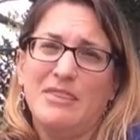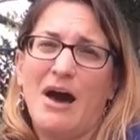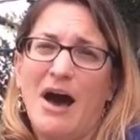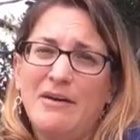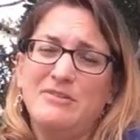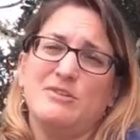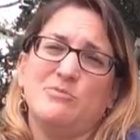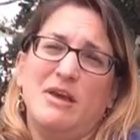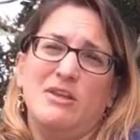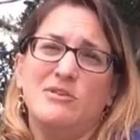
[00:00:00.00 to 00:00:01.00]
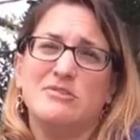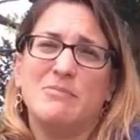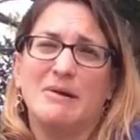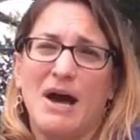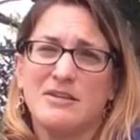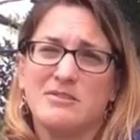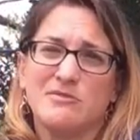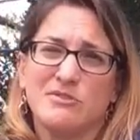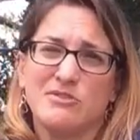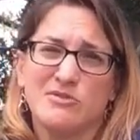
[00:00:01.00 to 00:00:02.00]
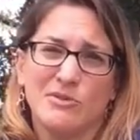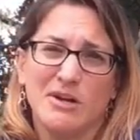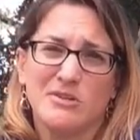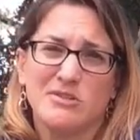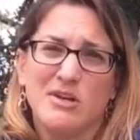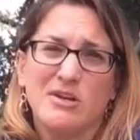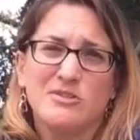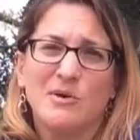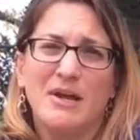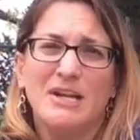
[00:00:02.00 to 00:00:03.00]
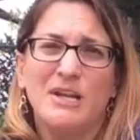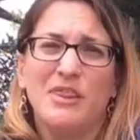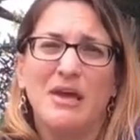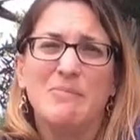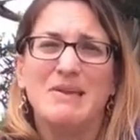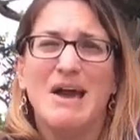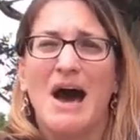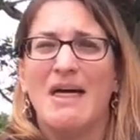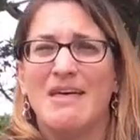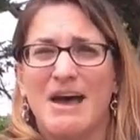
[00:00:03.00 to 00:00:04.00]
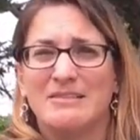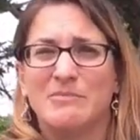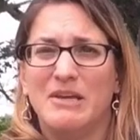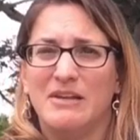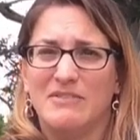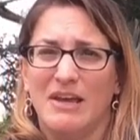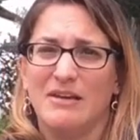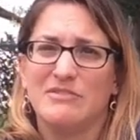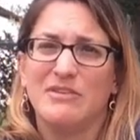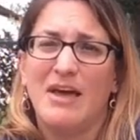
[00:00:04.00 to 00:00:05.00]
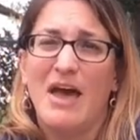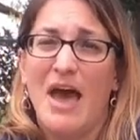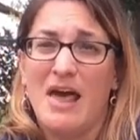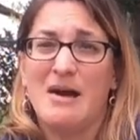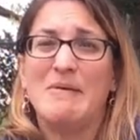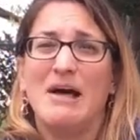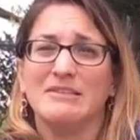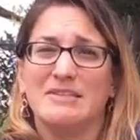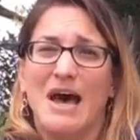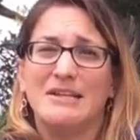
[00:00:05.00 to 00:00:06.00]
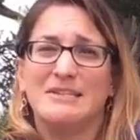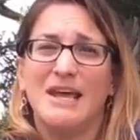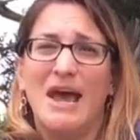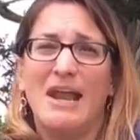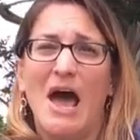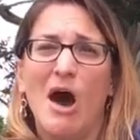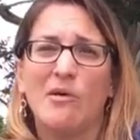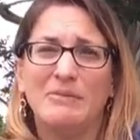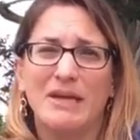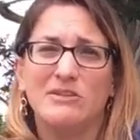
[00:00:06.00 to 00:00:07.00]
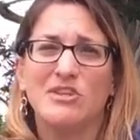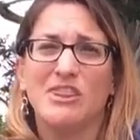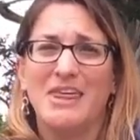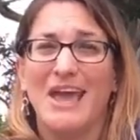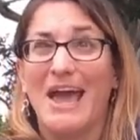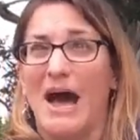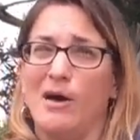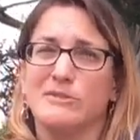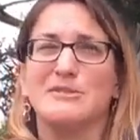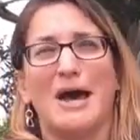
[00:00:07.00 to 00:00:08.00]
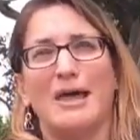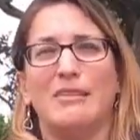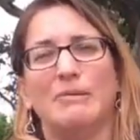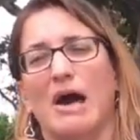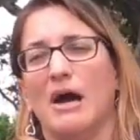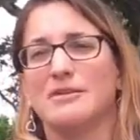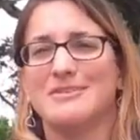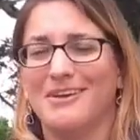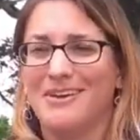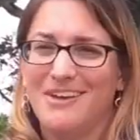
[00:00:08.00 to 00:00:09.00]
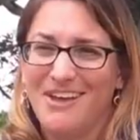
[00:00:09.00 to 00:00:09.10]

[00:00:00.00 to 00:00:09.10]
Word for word: The obvious way to use a box is for storage, so I need to think beyond that to be innovative. And I'm outside today to help me to think outside the box.